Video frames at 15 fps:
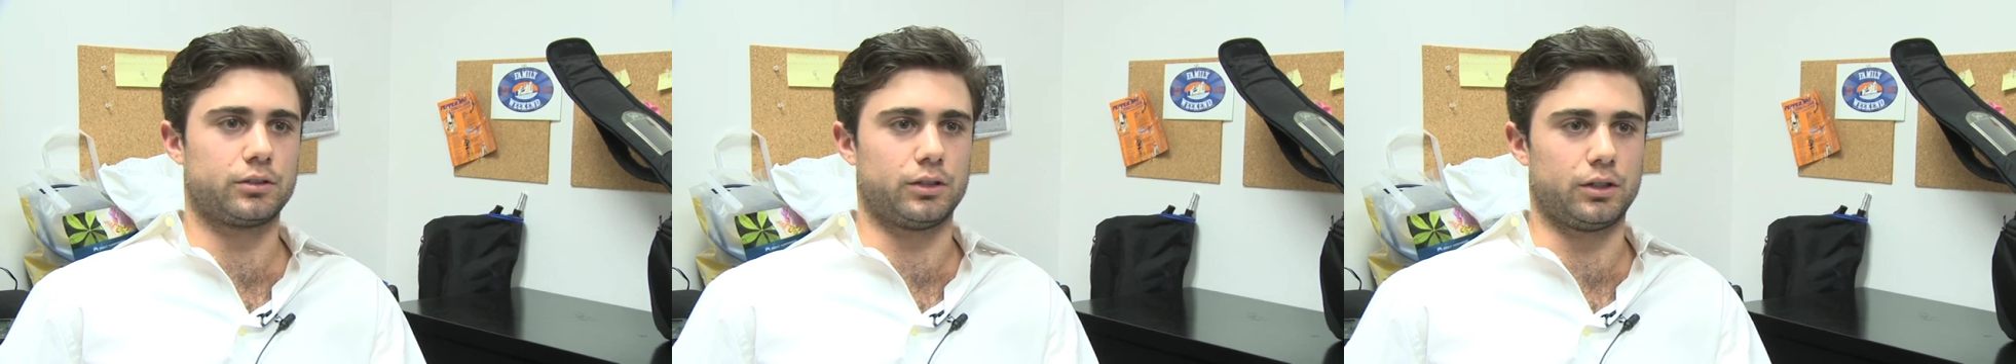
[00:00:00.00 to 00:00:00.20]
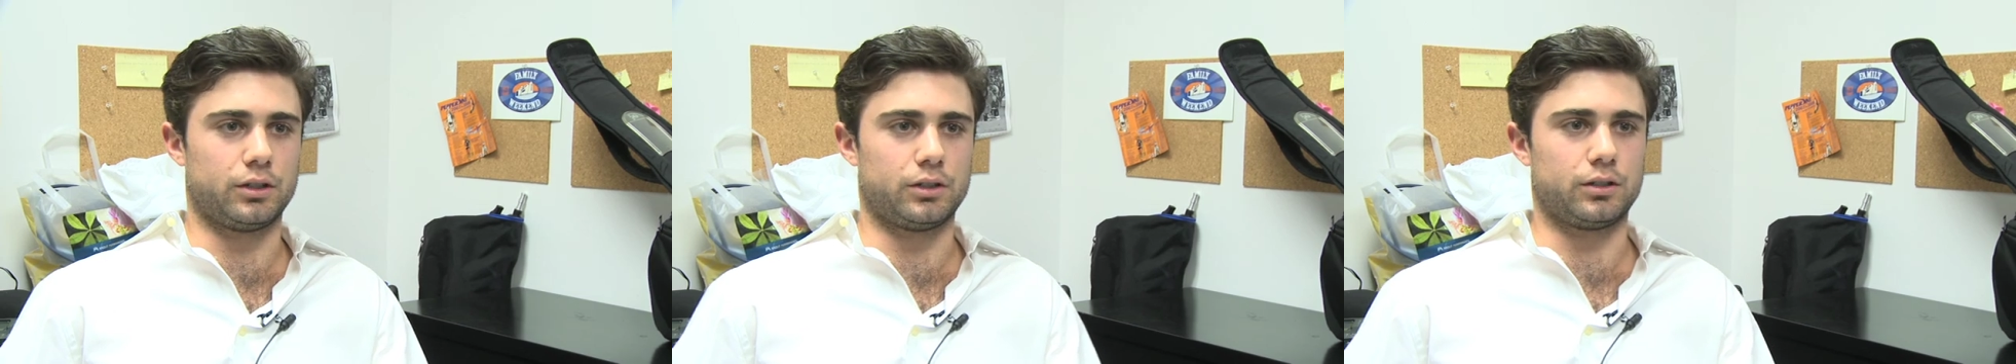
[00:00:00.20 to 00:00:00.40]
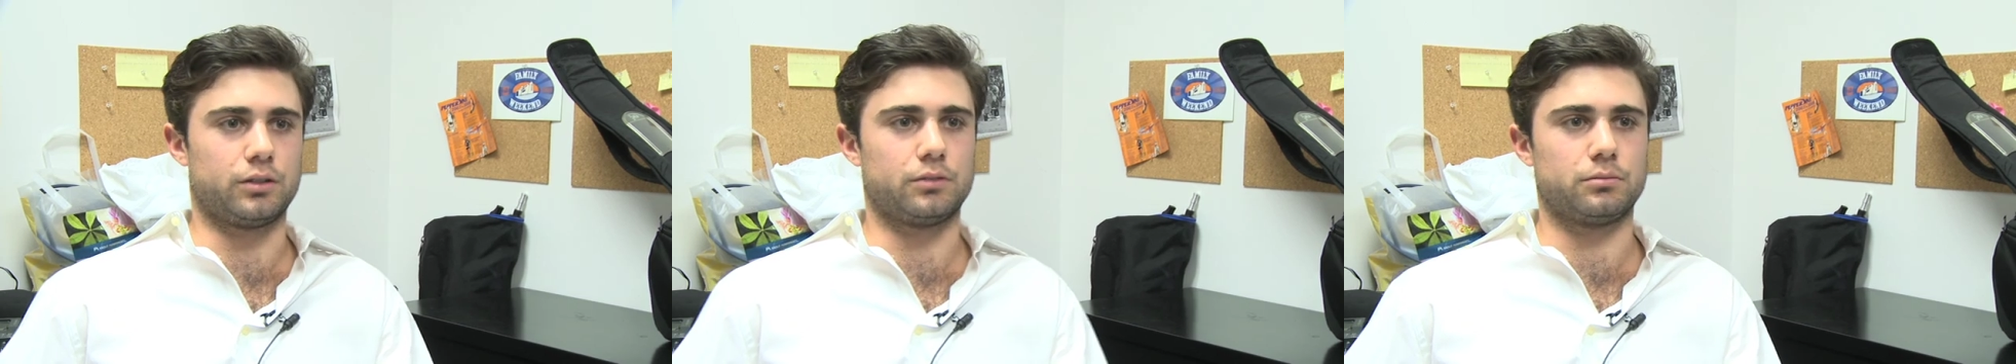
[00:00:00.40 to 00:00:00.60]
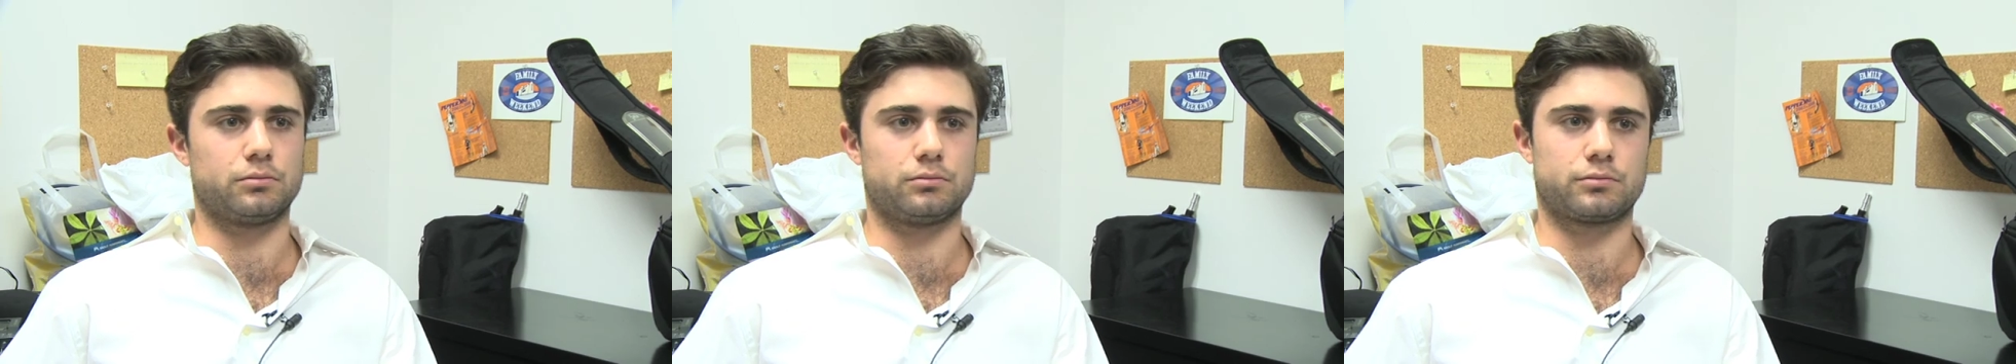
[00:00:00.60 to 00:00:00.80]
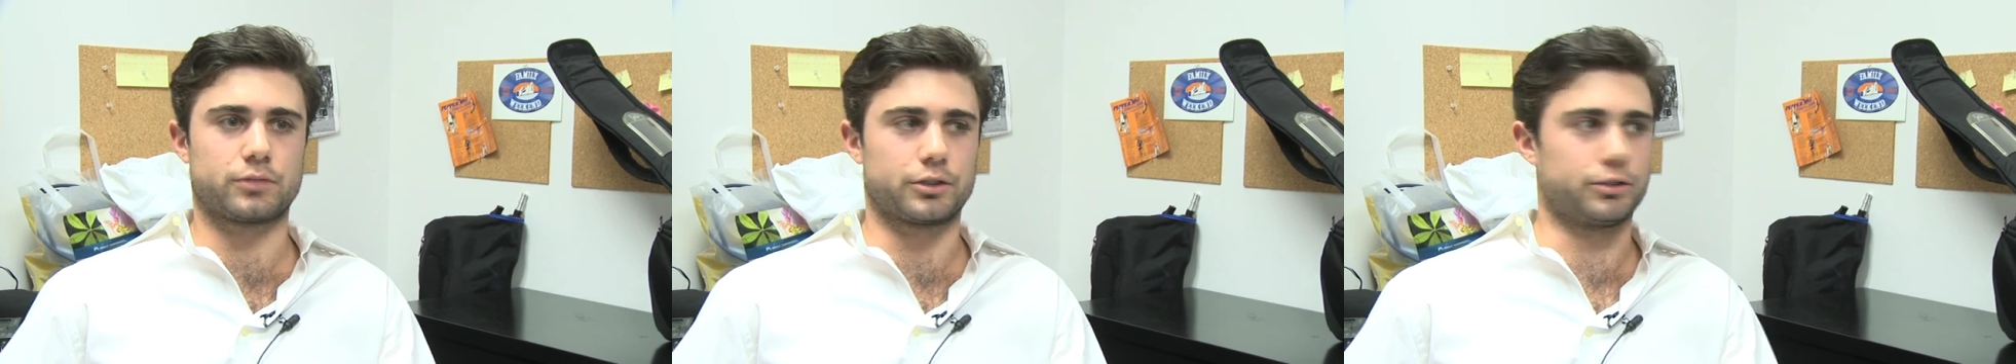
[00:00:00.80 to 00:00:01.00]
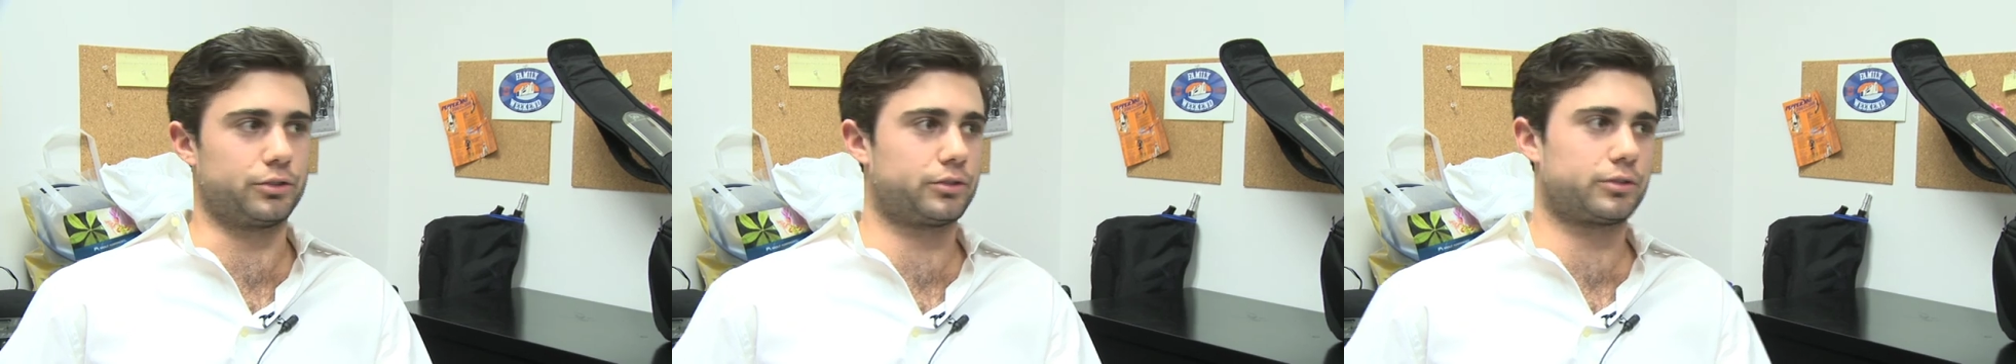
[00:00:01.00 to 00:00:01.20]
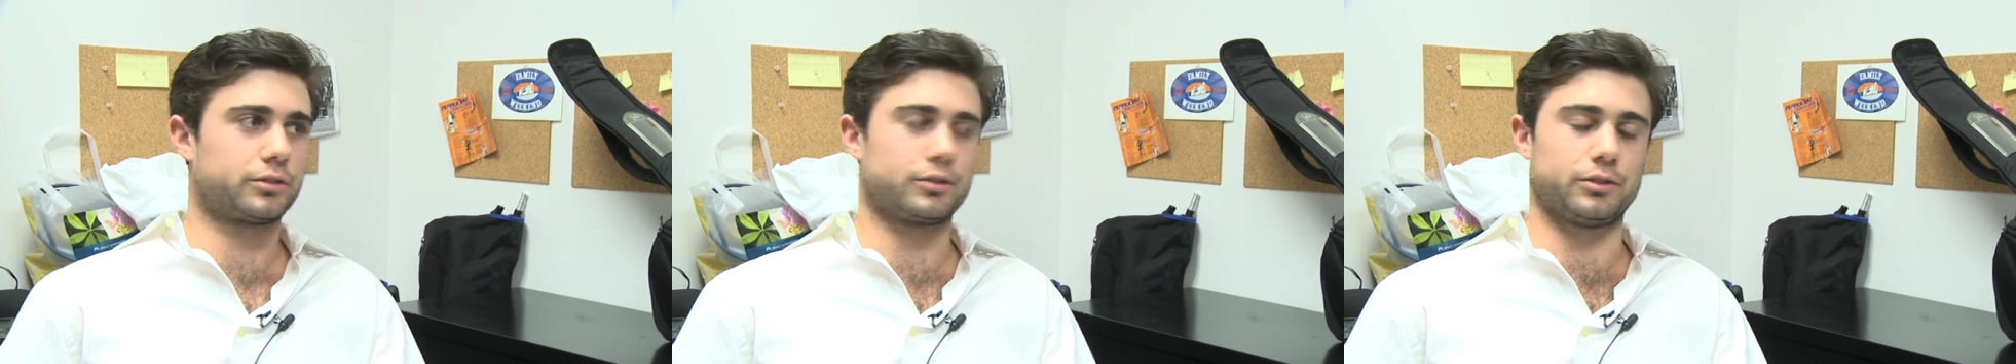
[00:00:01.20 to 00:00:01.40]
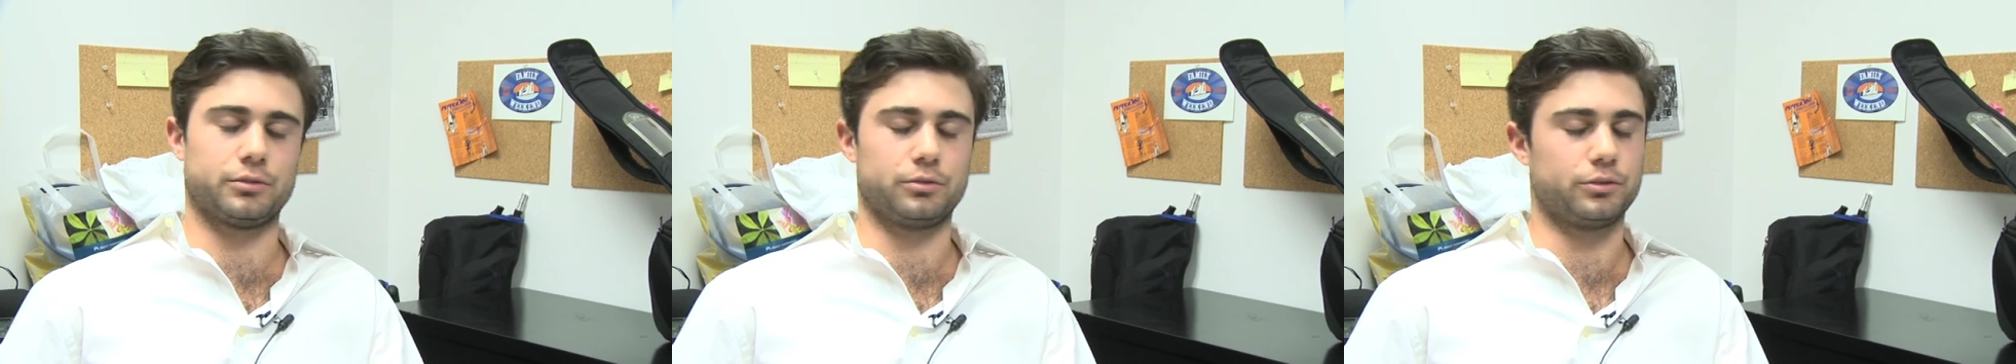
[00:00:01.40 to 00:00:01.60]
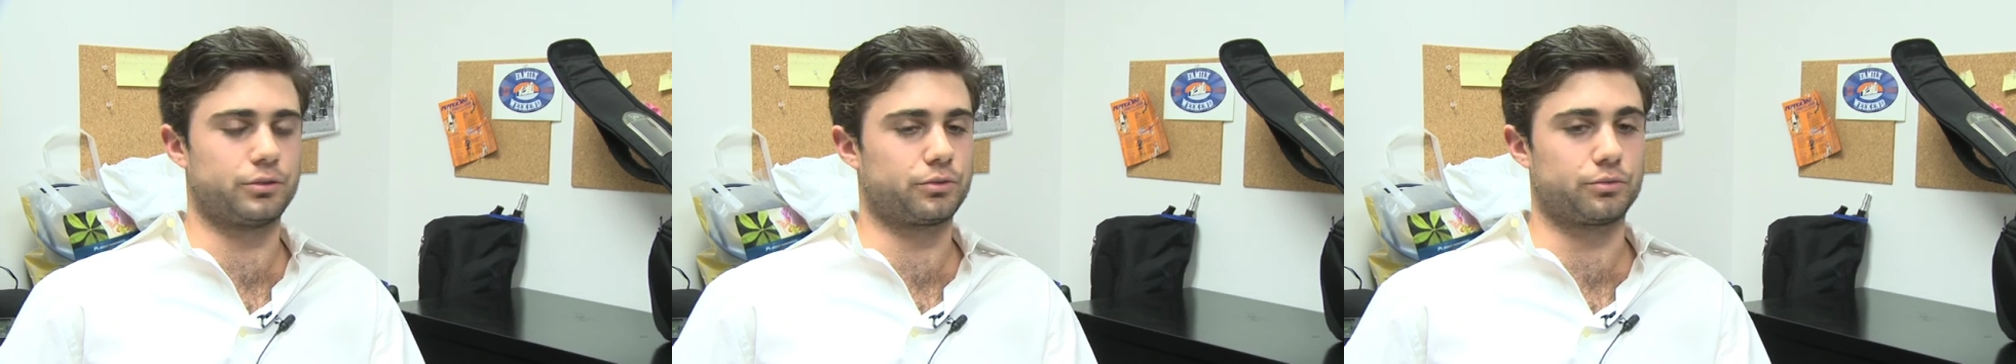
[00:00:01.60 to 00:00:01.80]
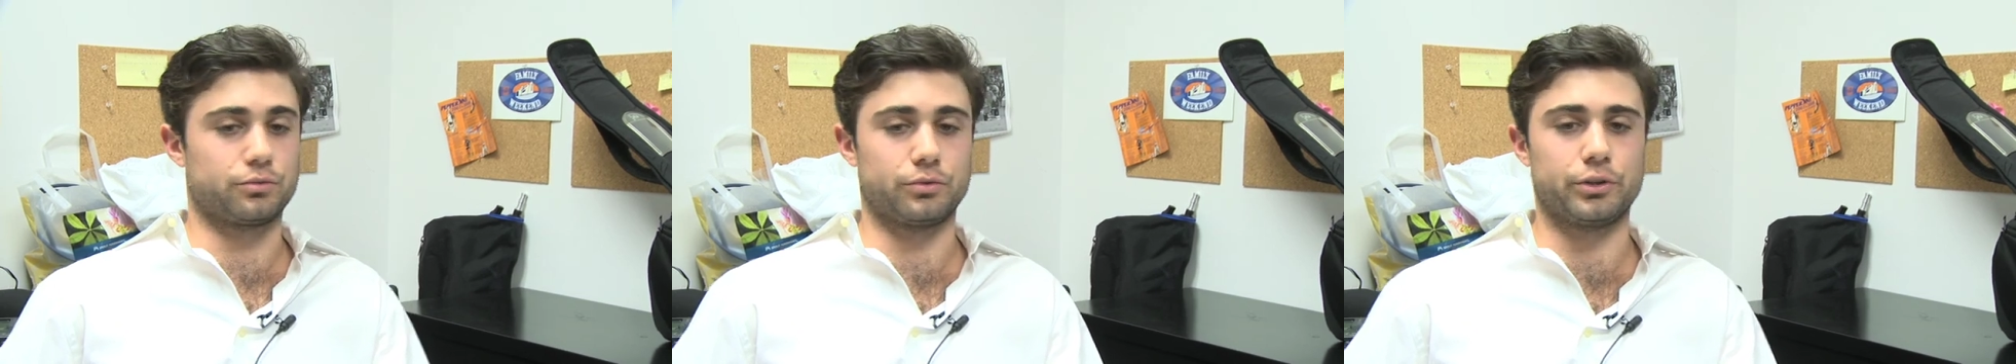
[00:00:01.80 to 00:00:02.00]
because um, it
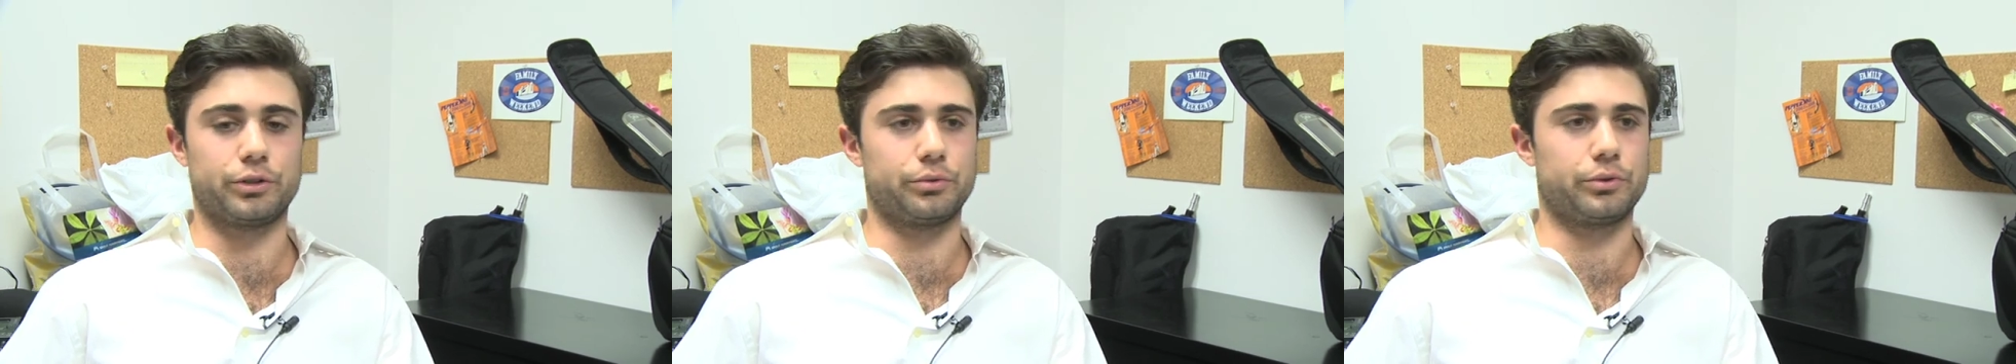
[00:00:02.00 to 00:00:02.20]
was really,